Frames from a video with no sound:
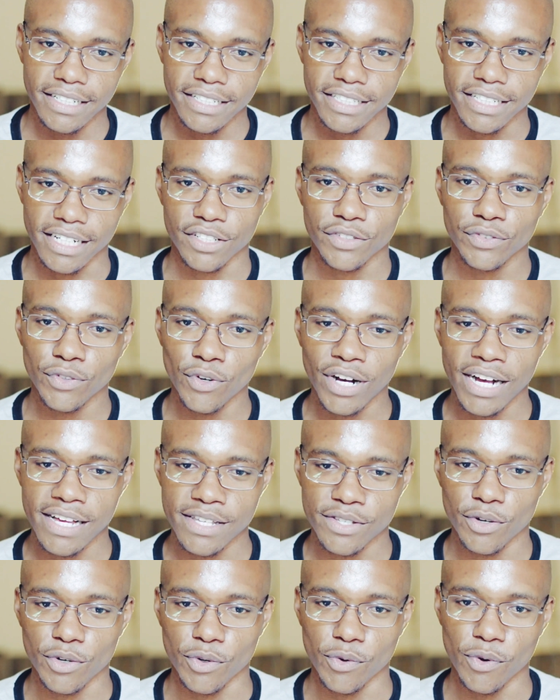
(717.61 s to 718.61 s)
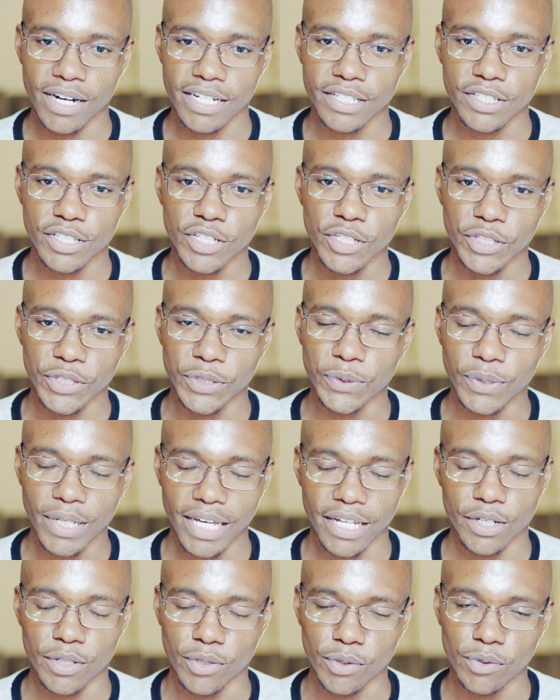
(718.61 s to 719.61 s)
Just focus on what you
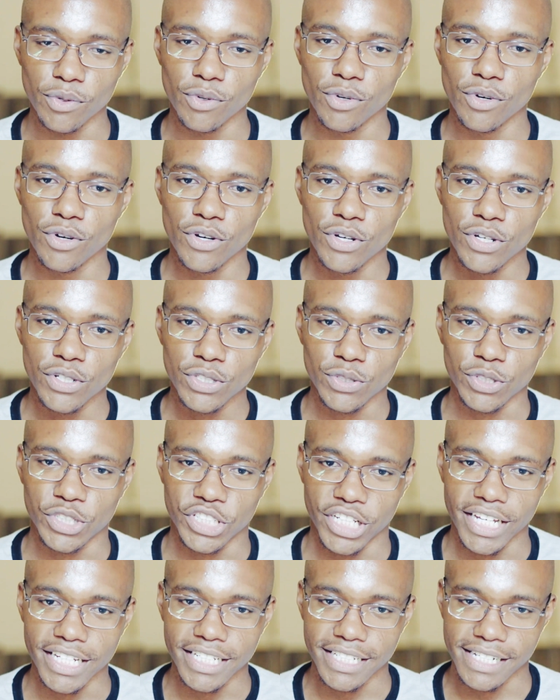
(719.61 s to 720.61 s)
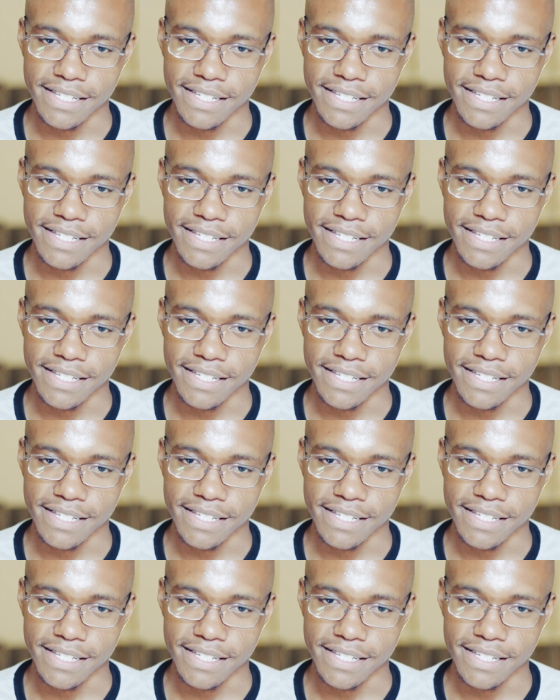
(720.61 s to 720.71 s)
can do to change